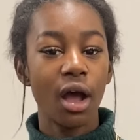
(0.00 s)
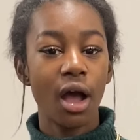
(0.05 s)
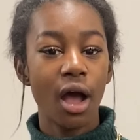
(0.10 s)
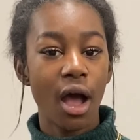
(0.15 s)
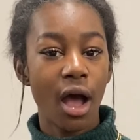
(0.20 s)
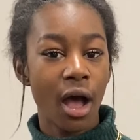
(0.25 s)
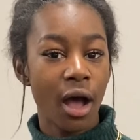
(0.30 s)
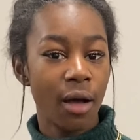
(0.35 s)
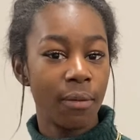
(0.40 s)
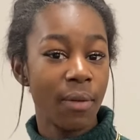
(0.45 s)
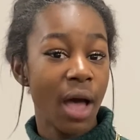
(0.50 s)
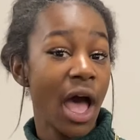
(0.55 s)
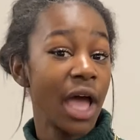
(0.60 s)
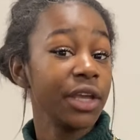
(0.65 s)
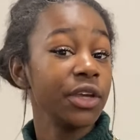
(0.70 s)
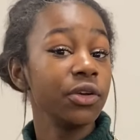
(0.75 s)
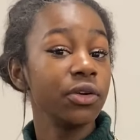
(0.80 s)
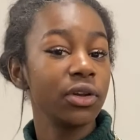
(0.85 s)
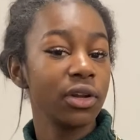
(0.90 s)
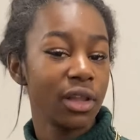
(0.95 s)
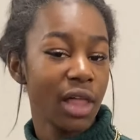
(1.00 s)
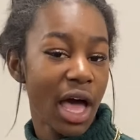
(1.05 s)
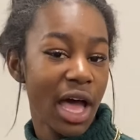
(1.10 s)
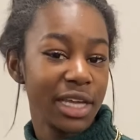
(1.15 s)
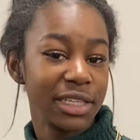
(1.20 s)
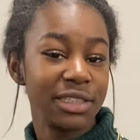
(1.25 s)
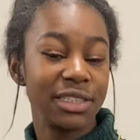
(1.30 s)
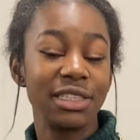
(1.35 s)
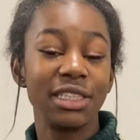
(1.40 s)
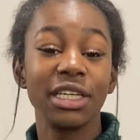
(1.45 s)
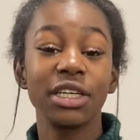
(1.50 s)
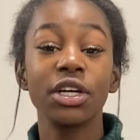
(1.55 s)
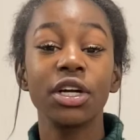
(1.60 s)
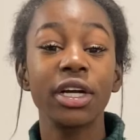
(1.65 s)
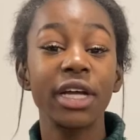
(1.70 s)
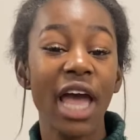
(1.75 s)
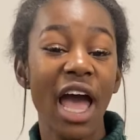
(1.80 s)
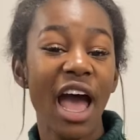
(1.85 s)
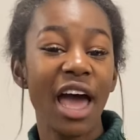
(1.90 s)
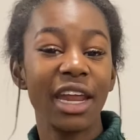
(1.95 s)
I utilized
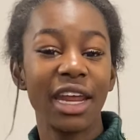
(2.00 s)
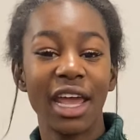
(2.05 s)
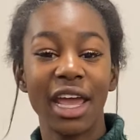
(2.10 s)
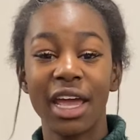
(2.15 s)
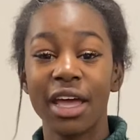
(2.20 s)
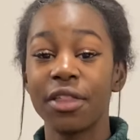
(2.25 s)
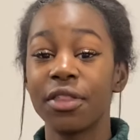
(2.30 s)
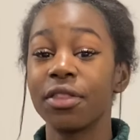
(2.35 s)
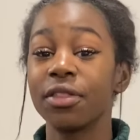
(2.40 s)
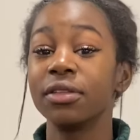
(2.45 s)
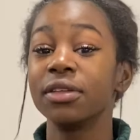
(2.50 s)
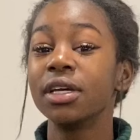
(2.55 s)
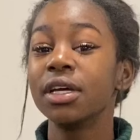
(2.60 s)
Tinkercad and